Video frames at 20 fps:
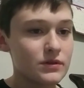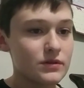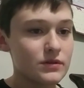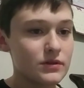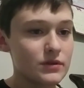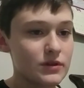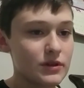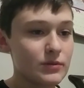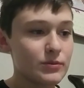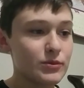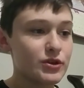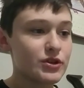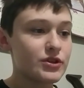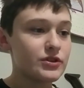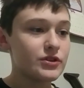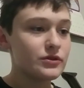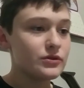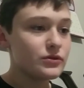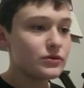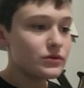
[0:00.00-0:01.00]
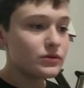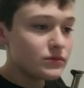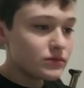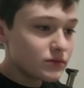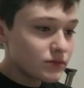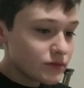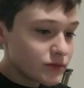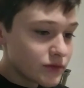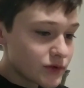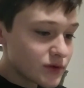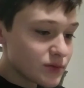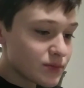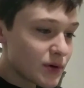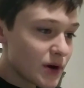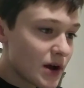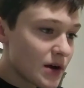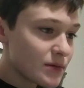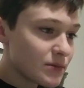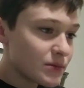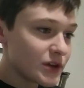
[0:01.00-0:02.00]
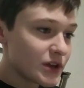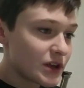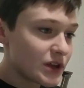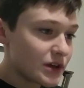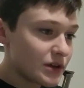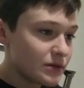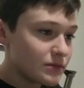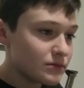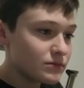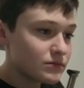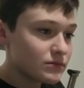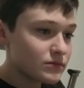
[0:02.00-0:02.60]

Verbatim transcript: number two is probably